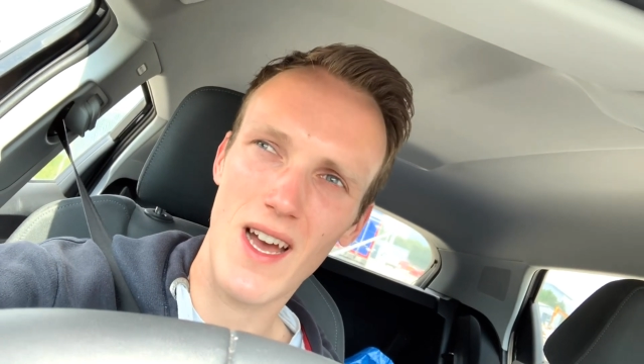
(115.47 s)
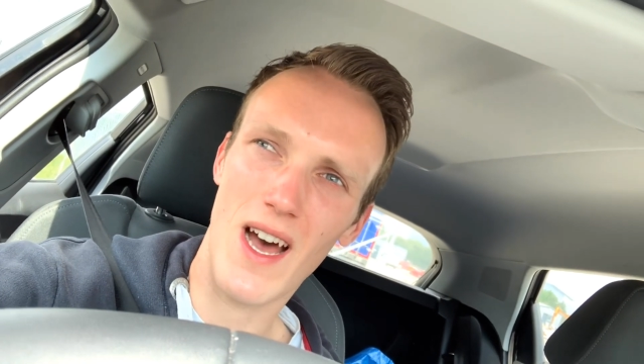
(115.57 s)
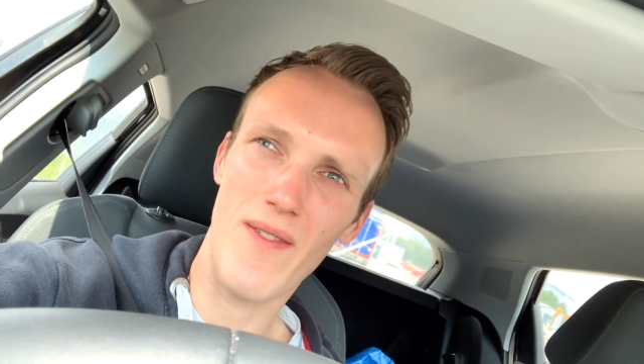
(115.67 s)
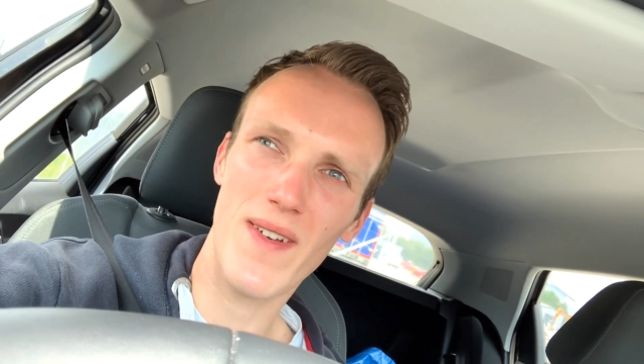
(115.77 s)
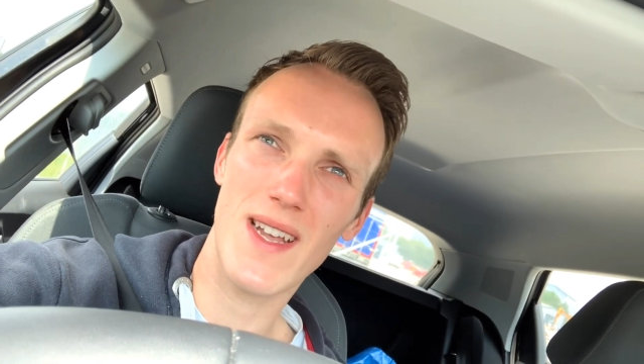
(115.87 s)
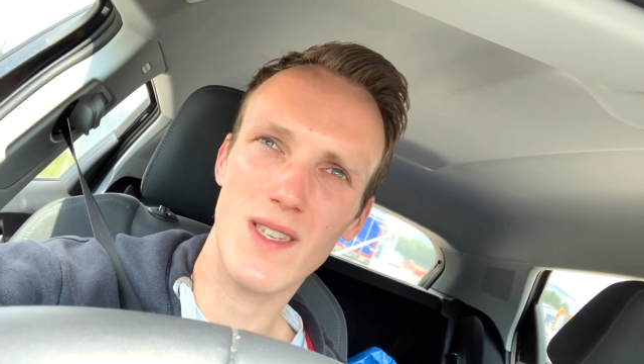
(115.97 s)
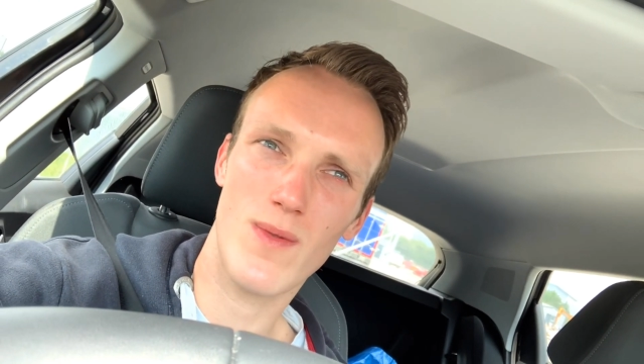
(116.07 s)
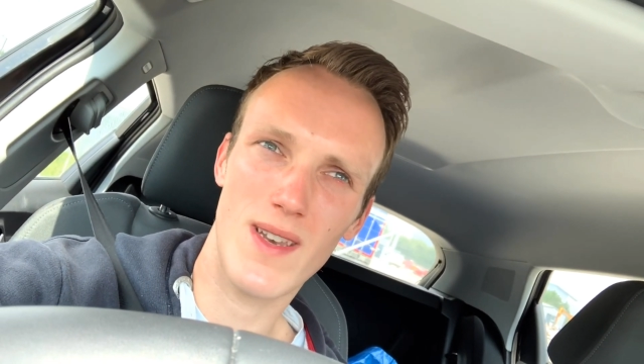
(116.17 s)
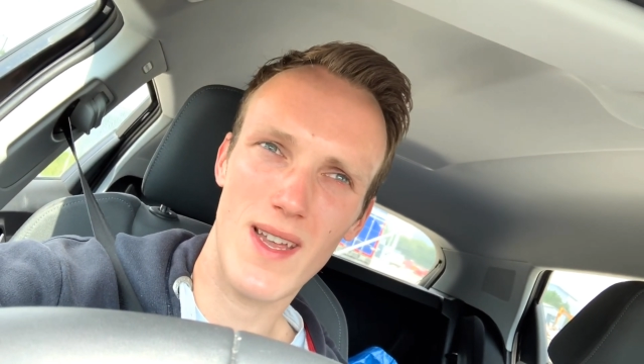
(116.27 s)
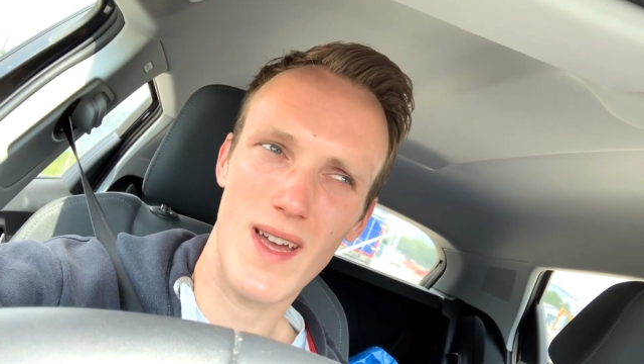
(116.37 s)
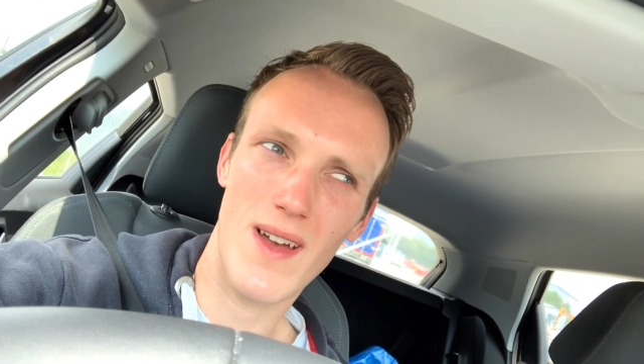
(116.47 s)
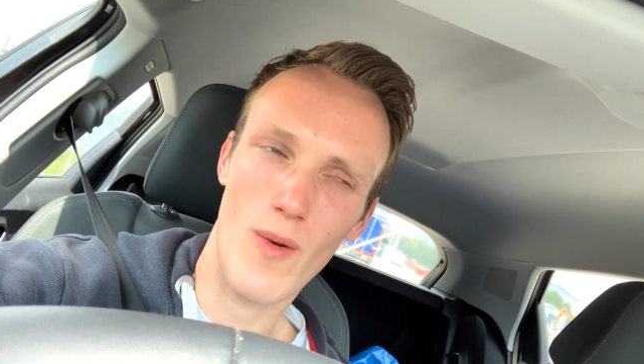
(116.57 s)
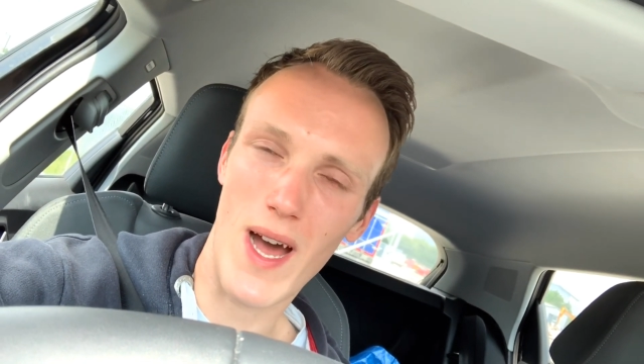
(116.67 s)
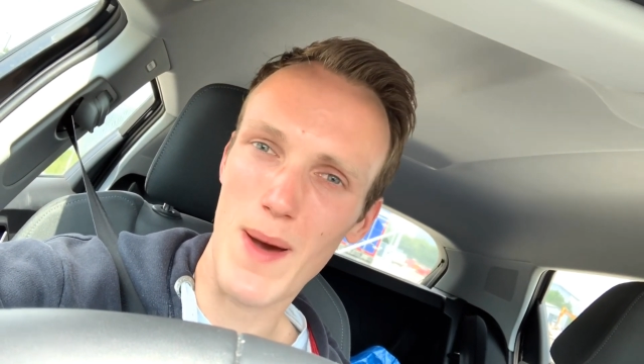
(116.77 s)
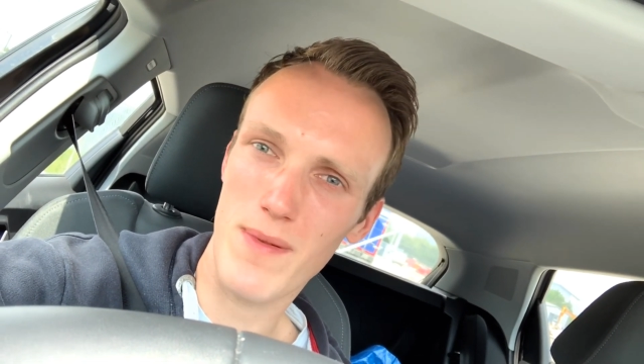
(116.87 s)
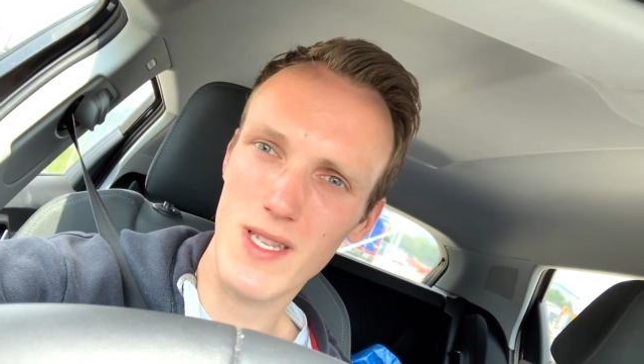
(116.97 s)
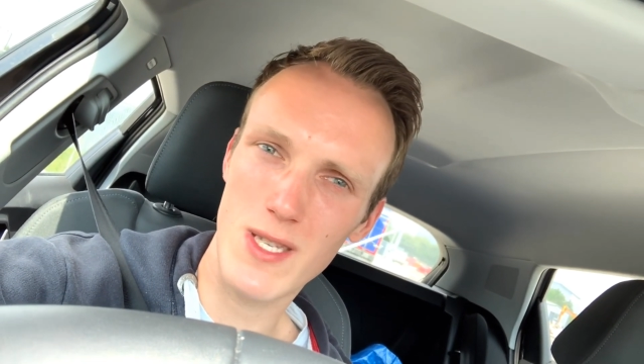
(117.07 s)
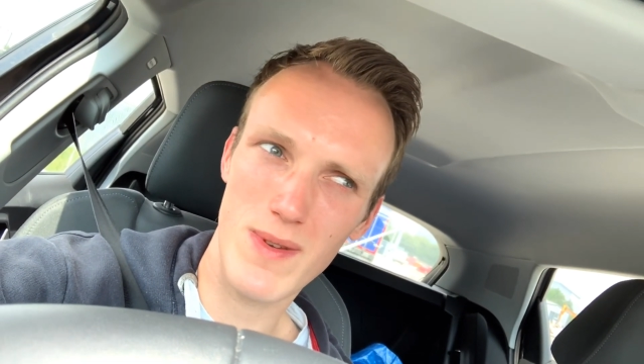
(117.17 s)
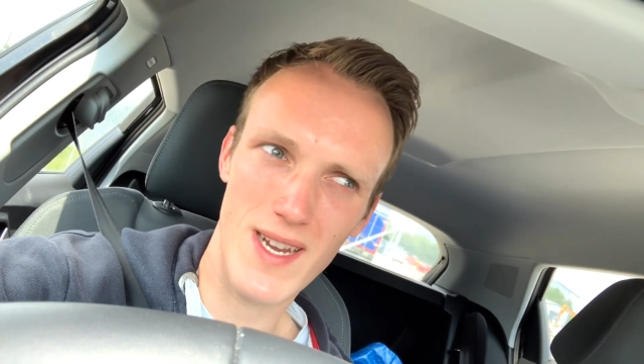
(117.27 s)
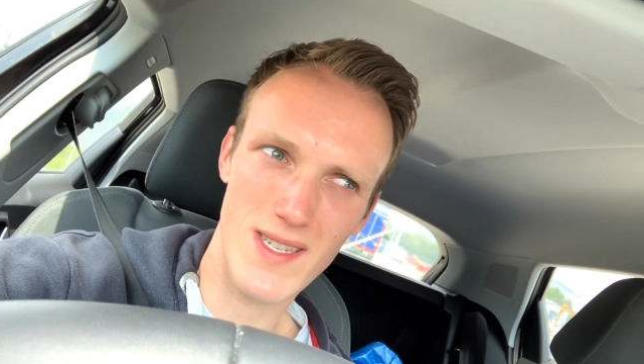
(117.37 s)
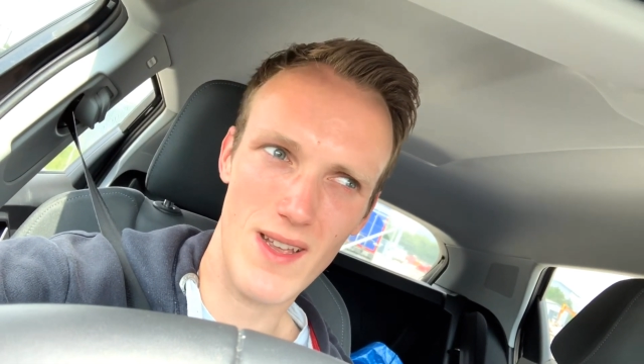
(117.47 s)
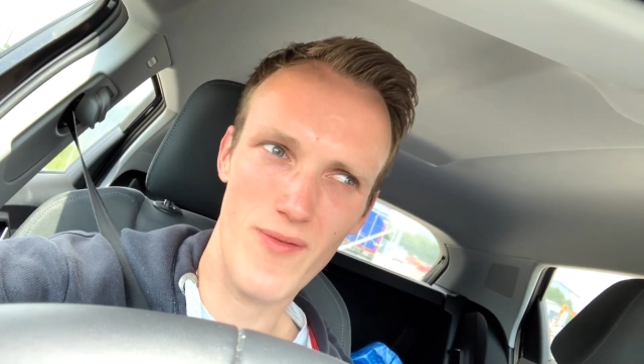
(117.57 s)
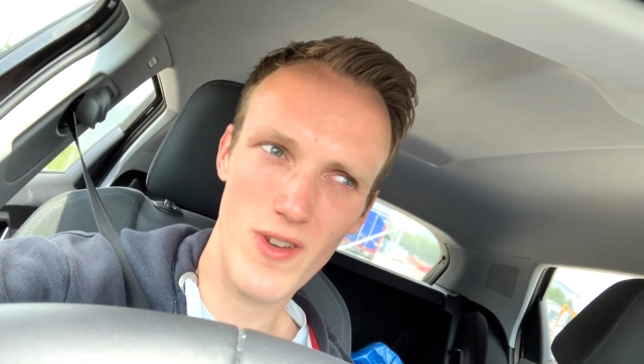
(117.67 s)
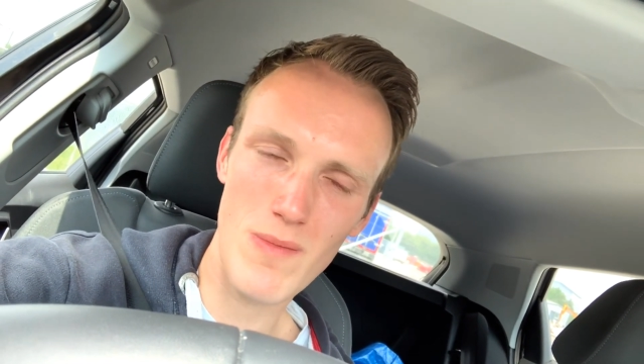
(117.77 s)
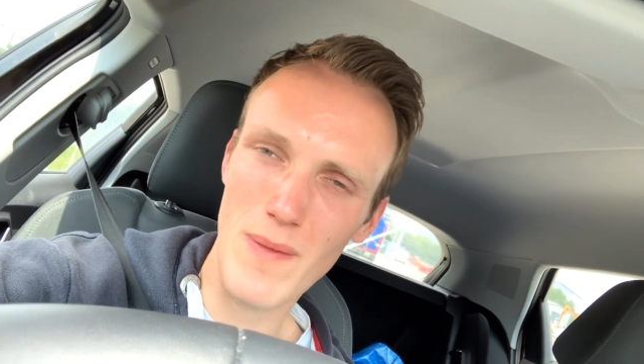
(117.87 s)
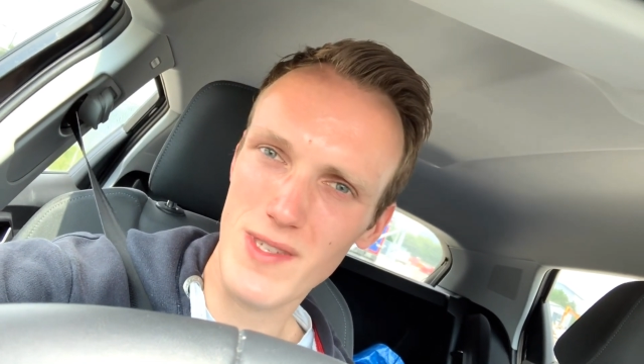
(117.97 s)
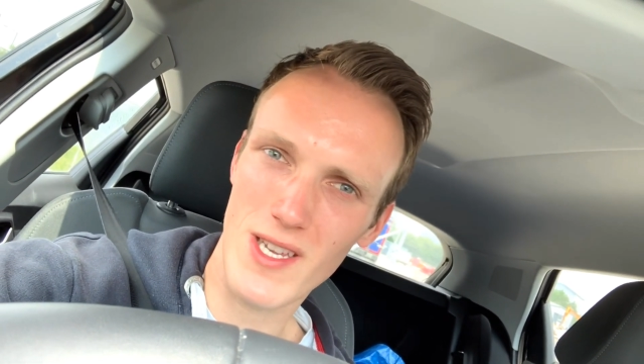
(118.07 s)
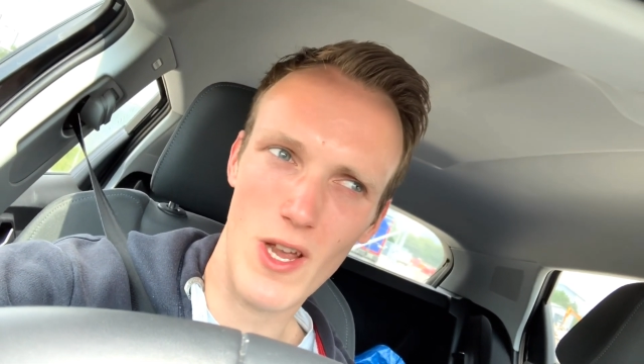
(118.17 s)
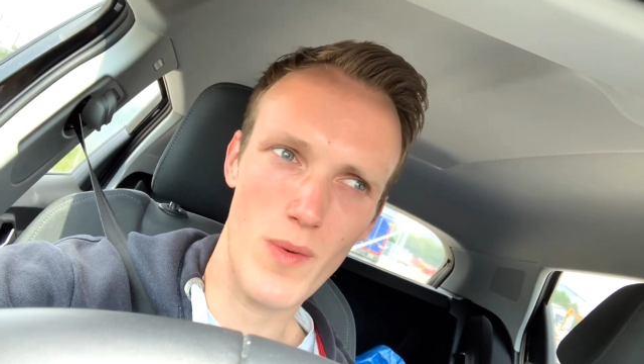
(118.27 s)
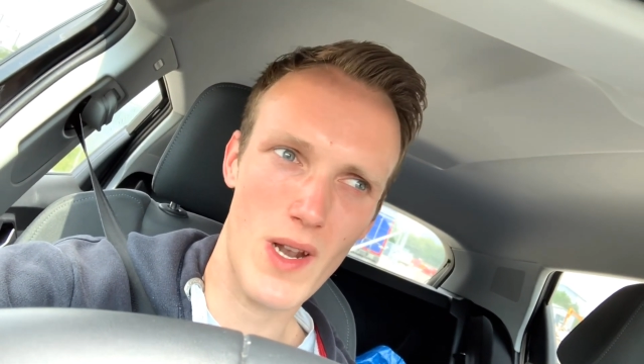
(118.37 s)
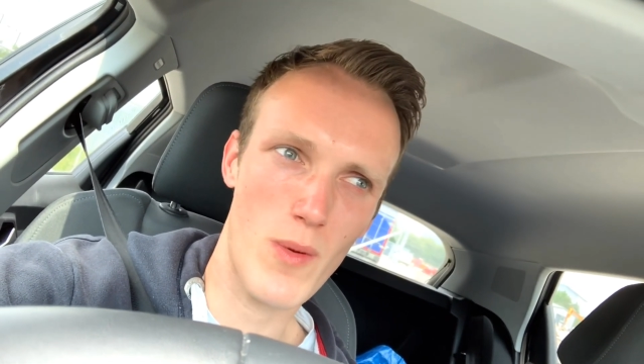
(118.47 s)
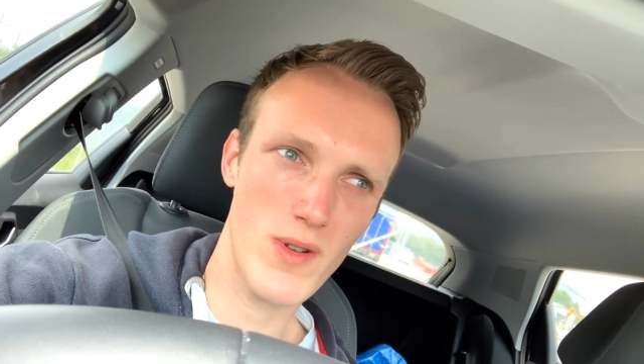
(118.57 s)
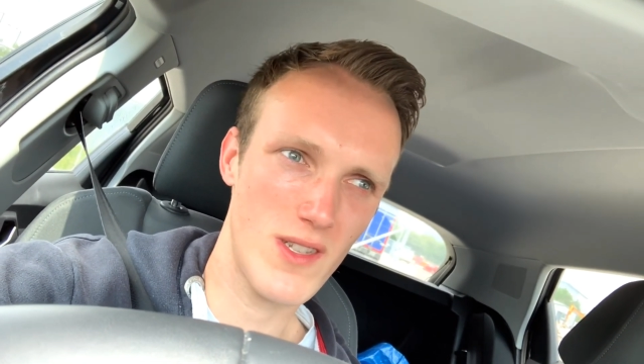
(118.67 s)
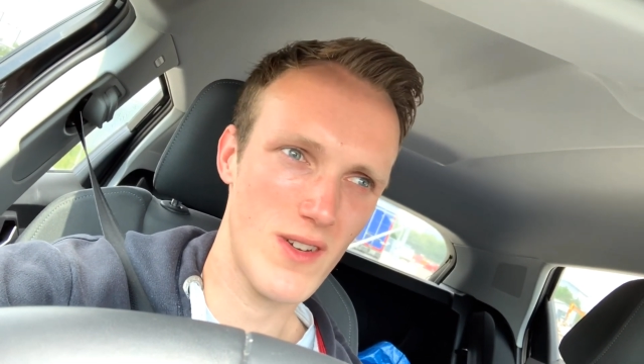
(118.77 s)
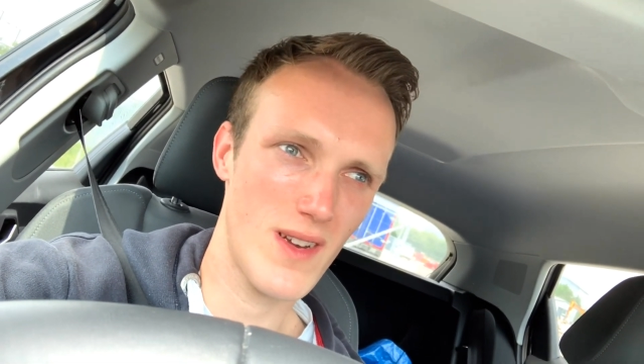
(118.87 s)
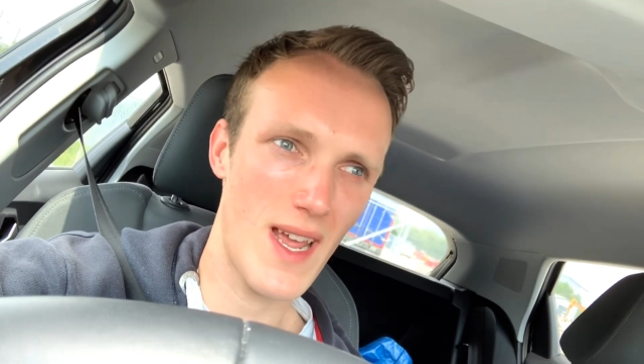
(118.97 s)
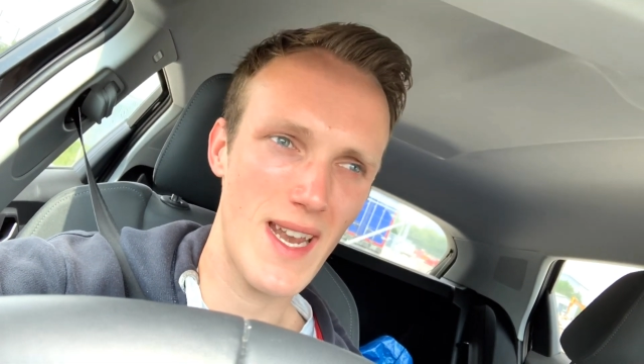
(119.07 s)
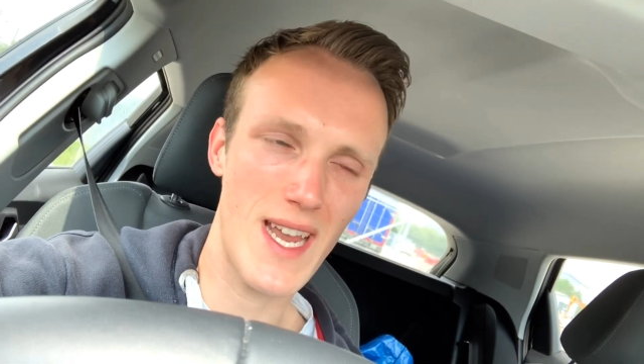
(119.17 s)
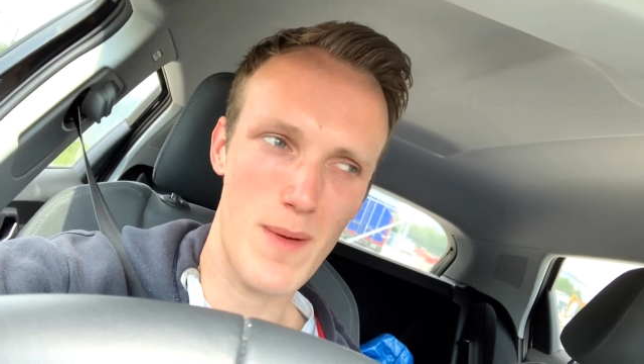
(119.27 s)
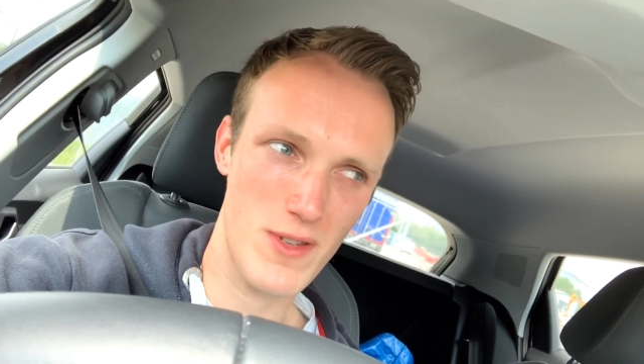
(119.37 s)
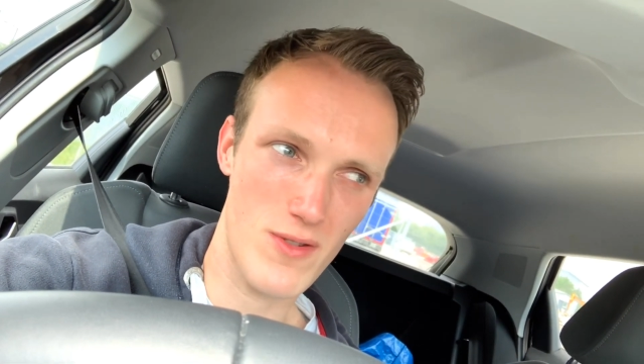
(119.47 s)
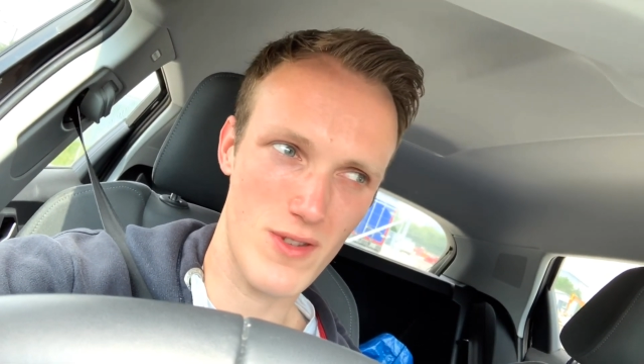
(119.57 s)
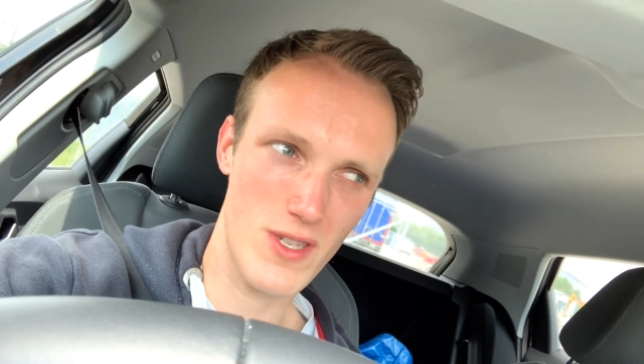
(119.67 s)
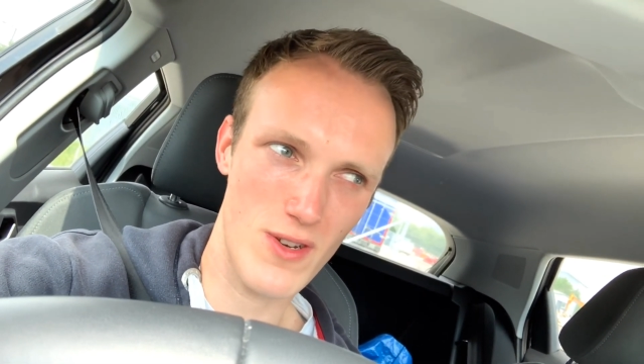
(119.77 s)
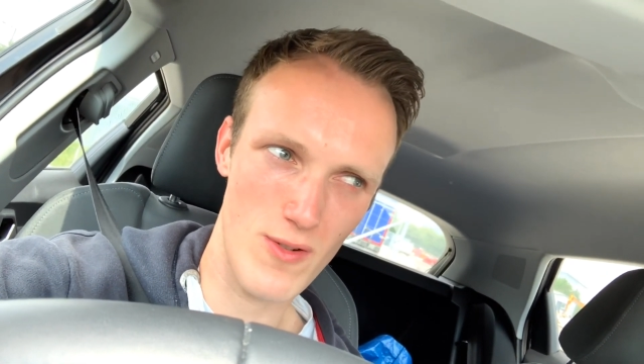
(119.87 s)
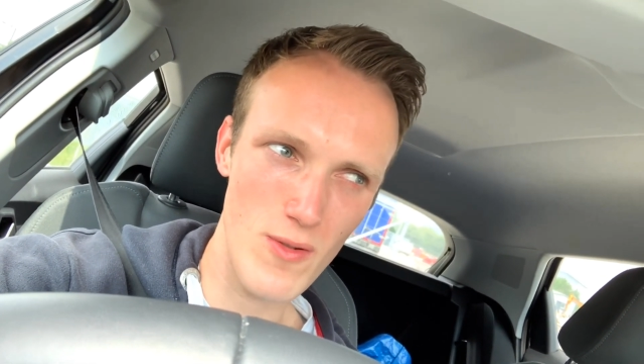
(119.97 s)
I think that's what happens, because a few months ago when I wasn't doing any Amazon at